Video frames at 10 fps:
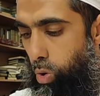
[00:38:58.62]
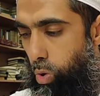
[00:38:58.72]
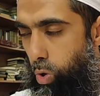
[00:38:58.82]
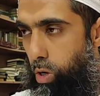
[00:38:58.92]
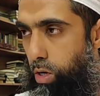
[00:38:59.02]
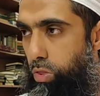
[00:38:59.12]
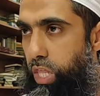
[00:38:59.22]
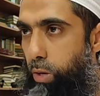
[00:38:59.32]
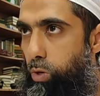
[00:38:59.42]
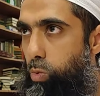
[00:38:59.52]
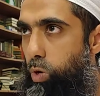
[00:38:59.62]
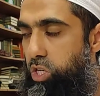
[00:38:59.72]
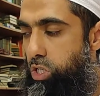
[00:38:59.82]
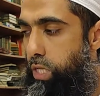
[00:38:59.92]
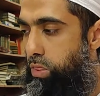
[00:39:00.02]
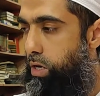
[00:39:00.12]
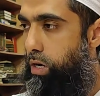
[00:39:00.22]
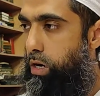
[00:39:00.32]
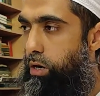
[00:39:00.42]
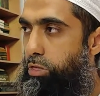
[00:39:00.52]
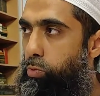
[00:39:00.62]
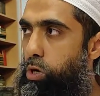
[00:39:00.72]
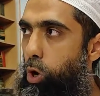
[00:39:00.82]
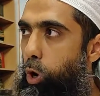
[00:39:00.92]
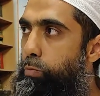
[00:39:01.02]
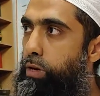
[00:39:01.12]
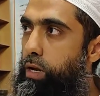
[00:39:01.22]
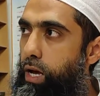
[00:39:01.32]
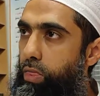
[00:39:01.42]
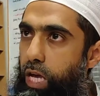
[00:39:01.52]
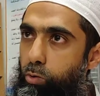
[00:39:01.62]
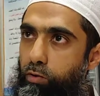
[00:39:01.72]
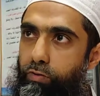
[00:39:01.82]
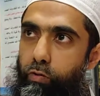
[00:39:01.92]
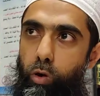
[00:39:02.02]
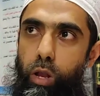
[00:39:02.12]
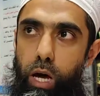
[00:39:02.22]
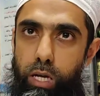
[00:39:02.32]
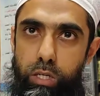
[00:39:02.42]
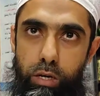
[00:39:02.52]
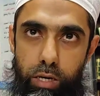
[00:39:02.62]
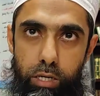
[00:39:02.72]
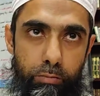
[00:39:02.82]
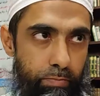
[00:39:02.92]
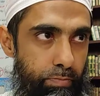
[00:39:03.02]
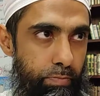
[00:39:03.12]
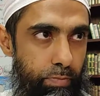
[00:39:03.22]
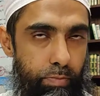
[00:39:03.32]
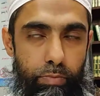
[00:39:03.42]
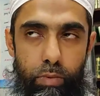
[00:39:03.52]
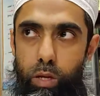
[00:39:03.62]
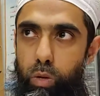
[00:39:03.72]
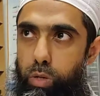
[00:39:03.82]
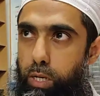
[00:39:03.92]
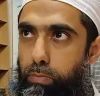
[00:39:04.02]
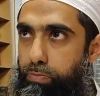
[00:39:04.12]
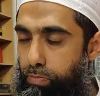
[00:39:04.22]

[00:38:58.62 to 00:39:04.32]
or they would wish that the earth would open and they would fall under it. Okay?